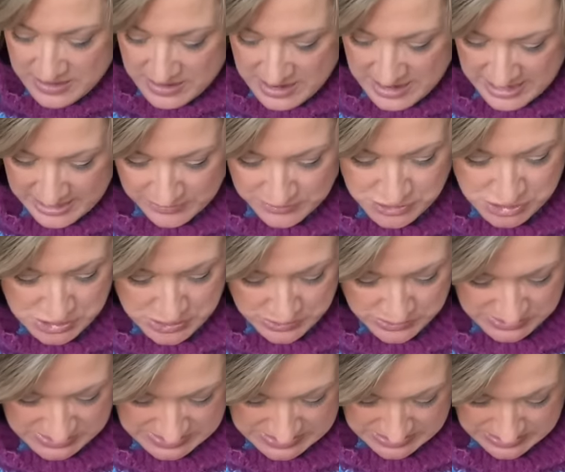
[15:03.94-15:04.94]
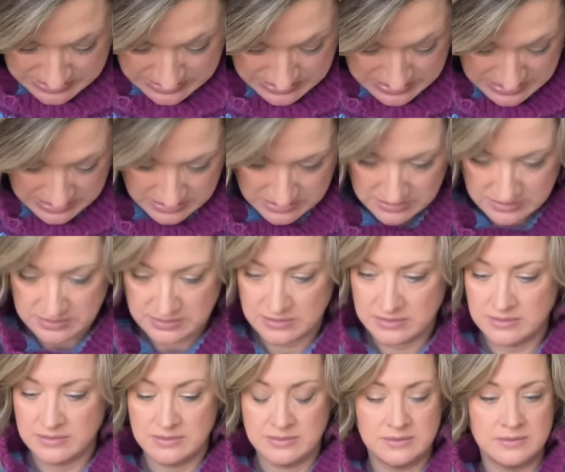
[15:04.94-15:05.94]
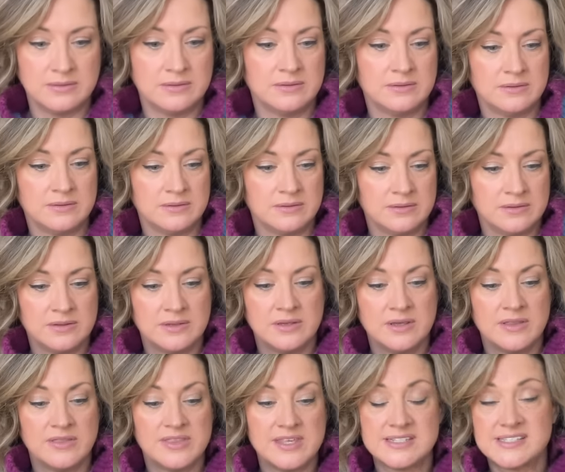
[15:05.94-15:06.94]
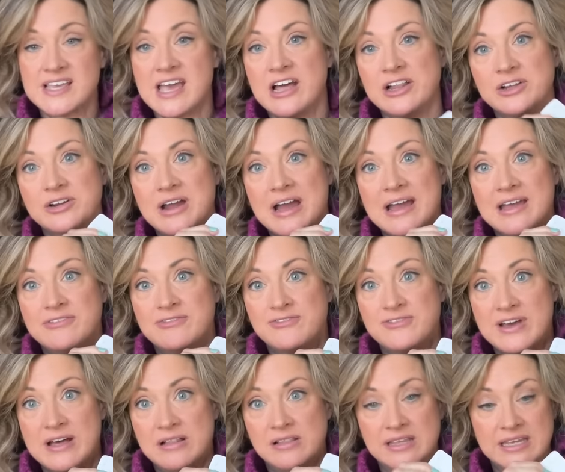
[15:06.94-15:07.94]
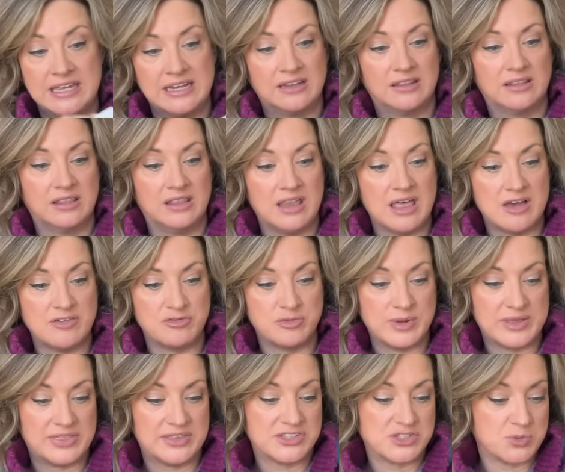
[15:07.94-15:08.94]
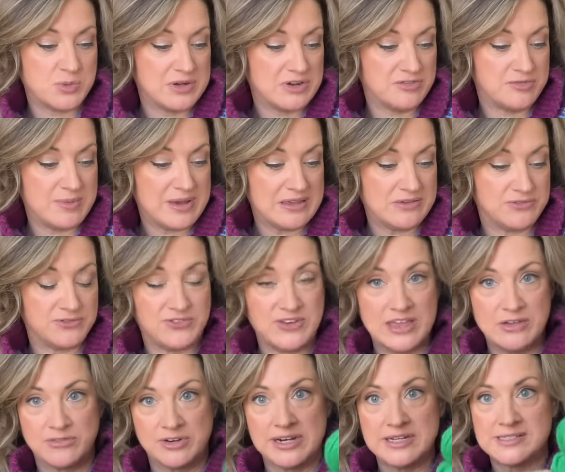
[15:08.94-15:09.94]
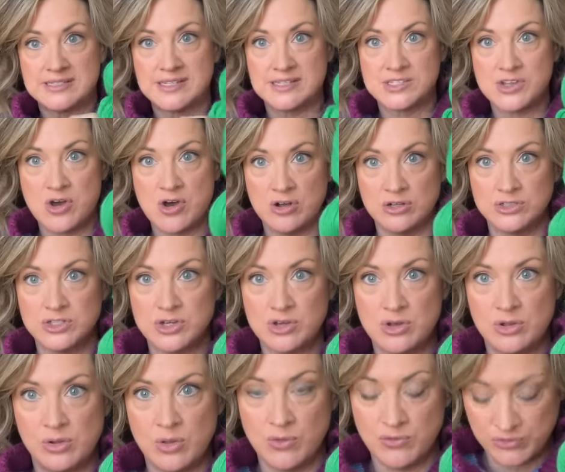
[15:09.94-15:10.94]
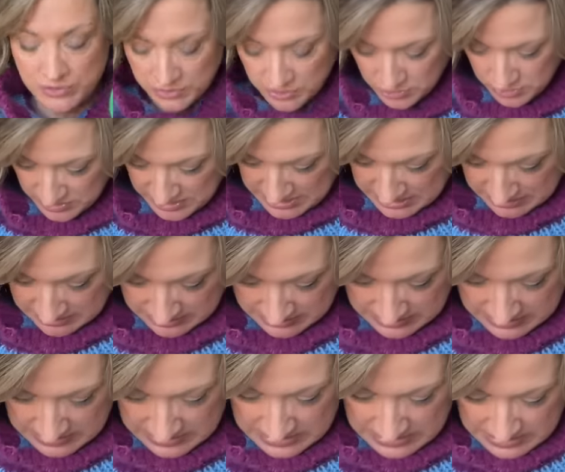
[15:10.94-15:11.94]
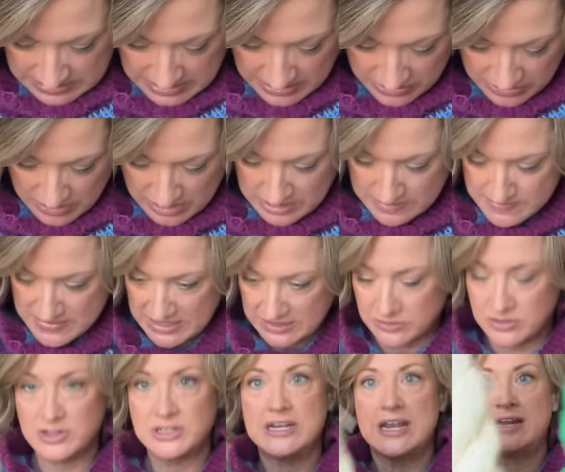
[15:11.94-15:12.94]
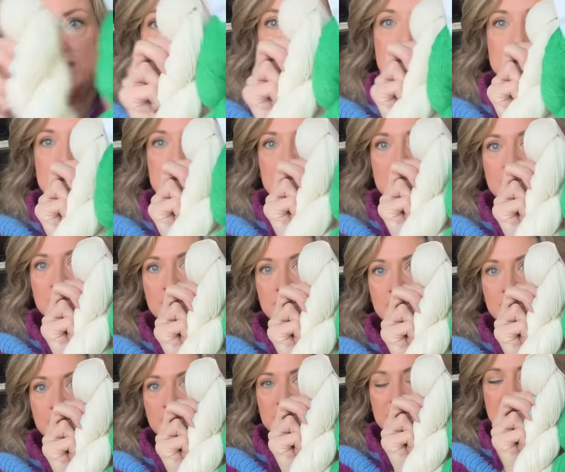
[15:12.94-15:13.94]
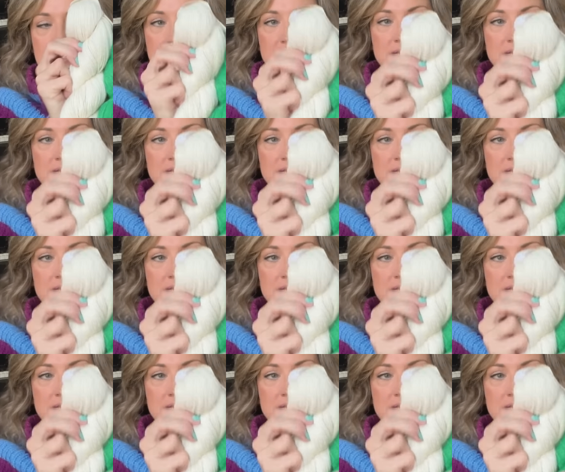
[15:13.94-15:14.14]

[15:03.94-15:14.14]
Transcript: I've chosen this color. I fell in love with. It's one of my favorites. It's called Clover Green. I thought it might look nice with this